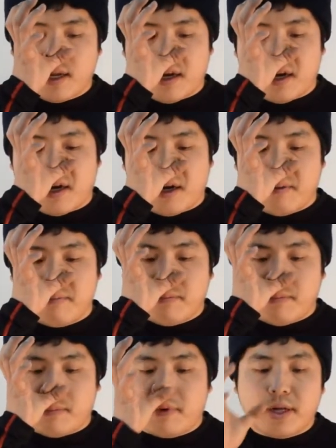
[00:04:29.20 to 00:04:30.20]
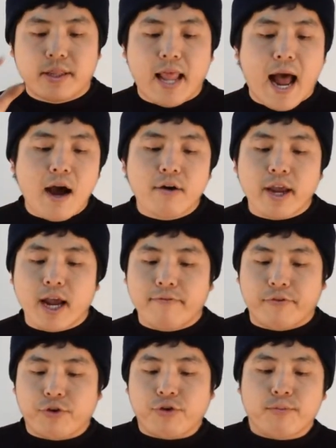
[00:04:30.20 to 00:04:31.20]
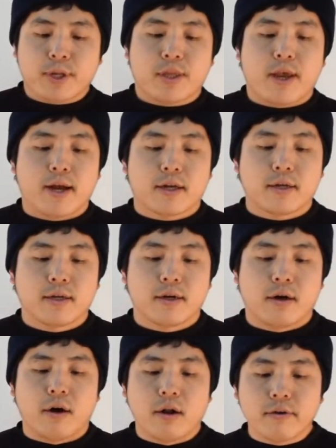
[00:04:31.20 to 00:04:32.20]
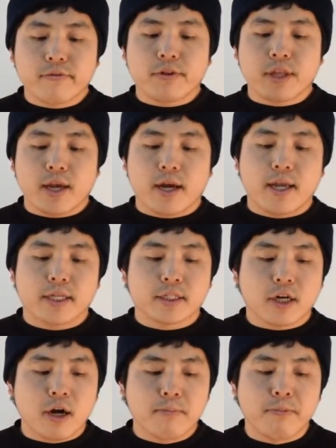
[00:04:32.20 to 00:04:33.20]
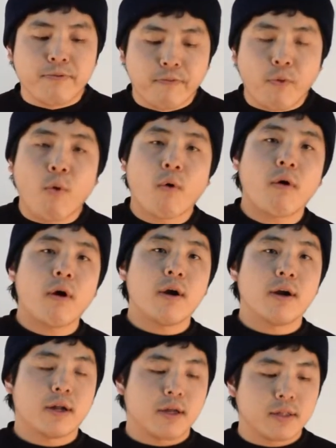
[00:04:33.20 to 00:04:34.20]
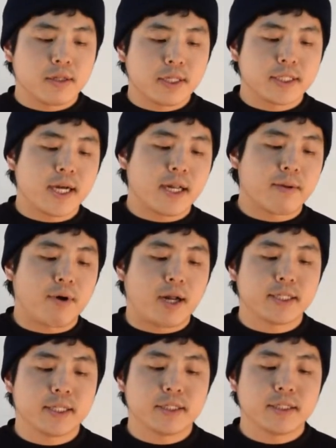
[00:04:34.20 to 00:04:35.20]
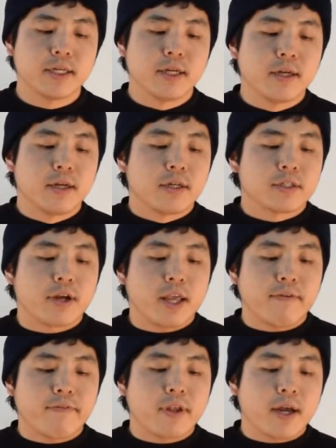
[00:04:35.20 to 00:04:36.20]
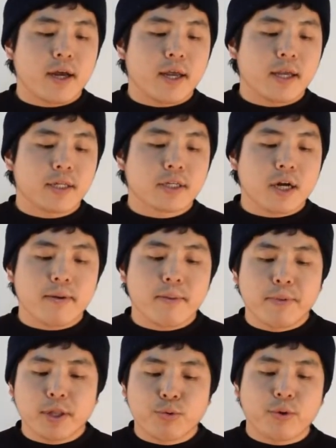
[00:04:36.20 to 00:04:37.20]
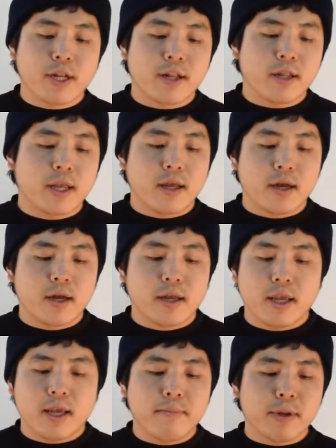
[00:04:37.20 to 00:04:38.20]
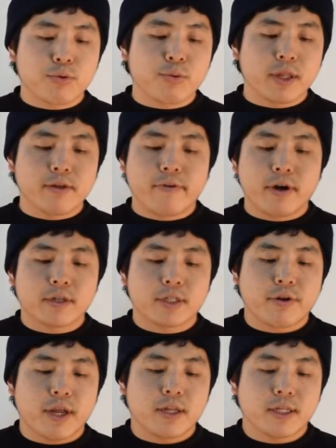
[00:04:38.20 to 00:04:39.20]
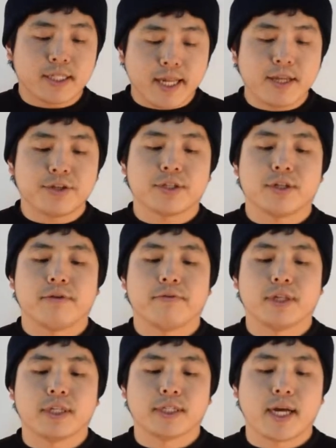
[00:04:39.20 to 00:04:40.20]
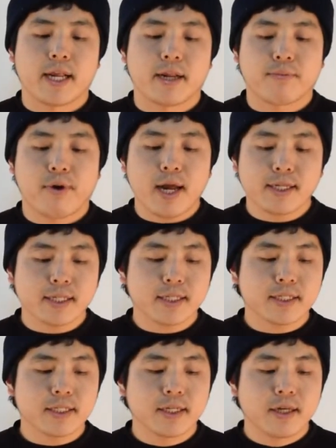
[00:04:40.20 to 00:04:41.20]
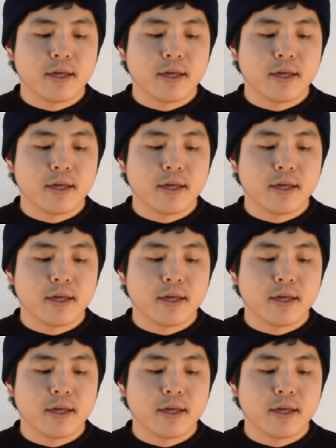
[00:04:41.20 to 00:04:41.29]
Now after HUMA Tech, all of the DIAs come before the designing process. So if DIAs come in between the various stages of the designing process,